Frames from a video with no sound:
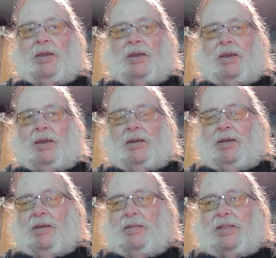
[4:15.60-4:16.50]
and
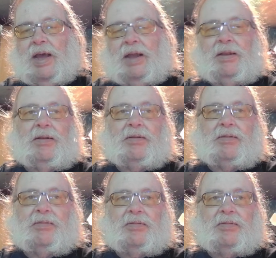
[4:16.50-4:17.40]

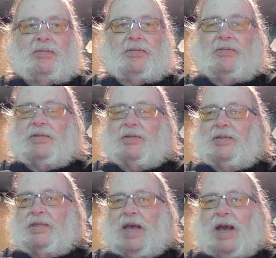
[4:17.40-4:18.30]

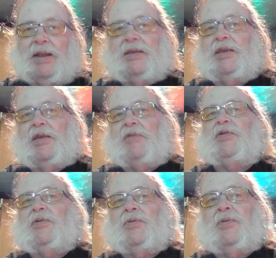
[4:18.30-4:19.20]
that gives
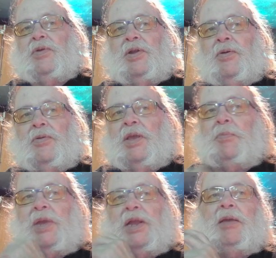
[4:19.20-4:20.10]
the
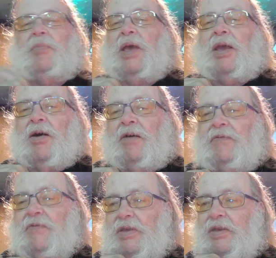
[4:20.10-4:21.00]
immediate
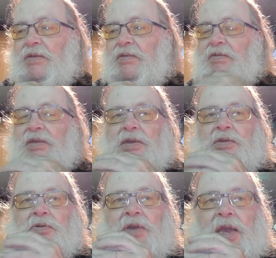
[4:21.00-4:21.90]
payoff is that
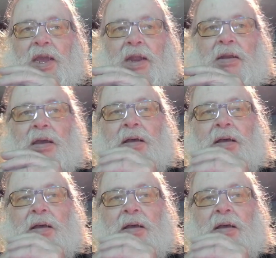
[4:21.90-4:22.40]
you gain